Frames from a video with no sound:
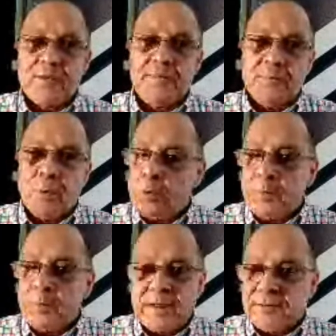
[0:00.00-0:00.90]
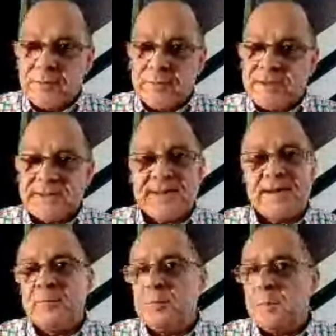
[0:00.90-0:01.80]
all been through this terrible
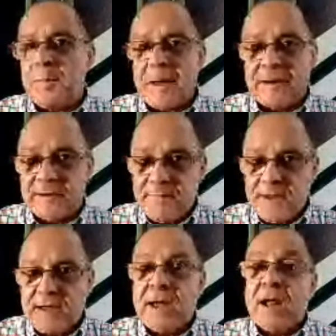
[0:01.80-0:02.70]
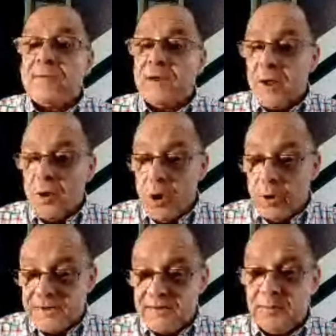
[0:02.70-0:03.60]
pandemic, that a lot
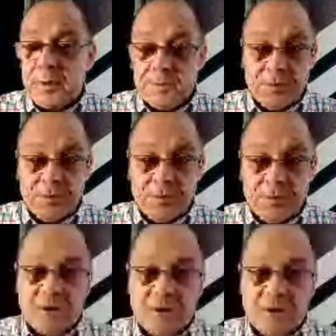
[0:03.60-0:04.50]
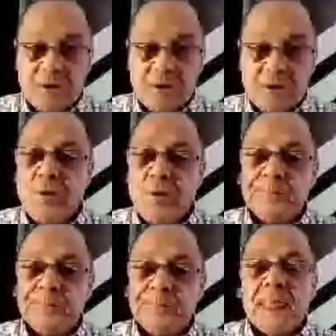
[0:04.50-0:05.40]
of people are working from home
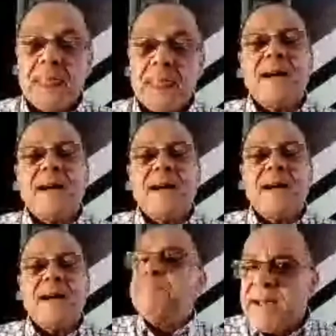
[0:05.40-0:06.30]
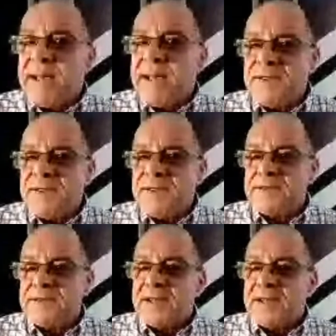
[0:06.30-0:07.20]
and in many cases,
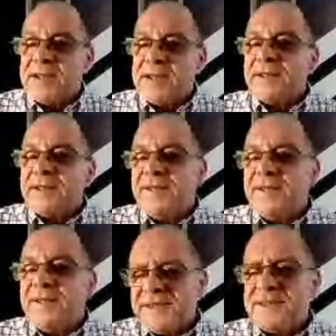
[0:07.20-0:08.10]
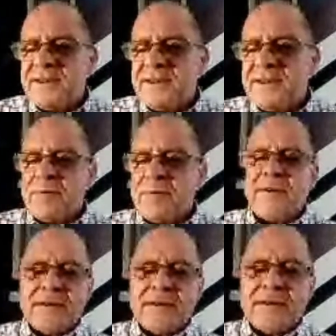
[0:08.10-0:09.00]
this is going to affect
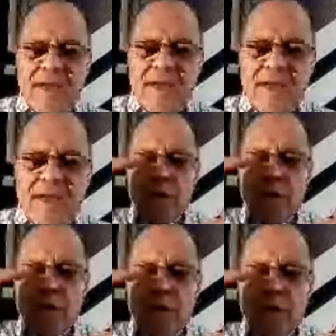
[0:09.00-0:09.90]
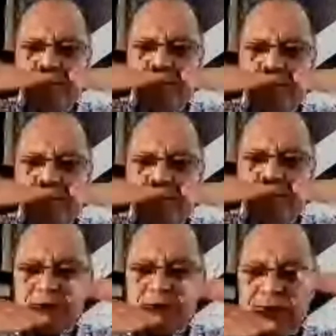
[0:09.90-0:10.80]
their work life balance
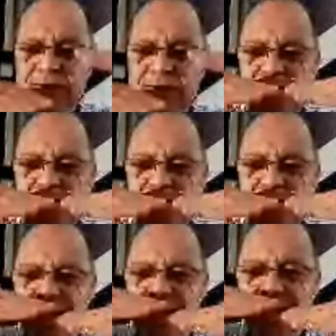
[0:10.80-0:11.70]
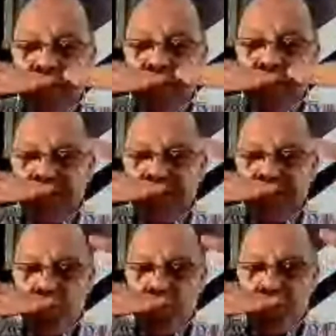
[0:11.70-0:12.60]
because it's very easy if this is
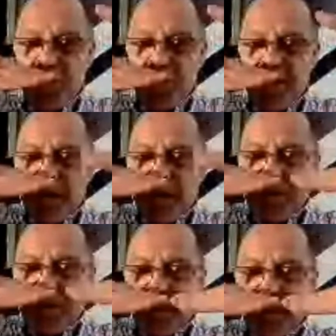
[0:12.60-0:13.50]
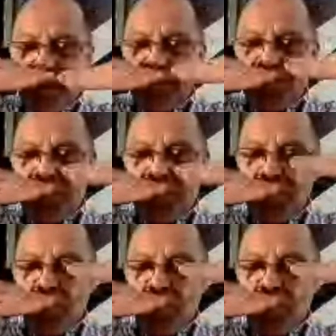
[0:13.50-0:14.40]
work, it's very easy for your
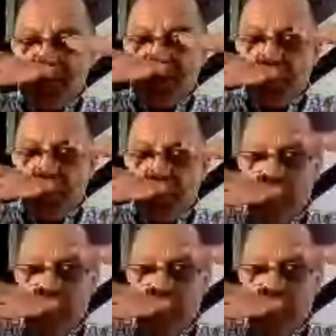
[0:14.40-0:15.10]
work to go up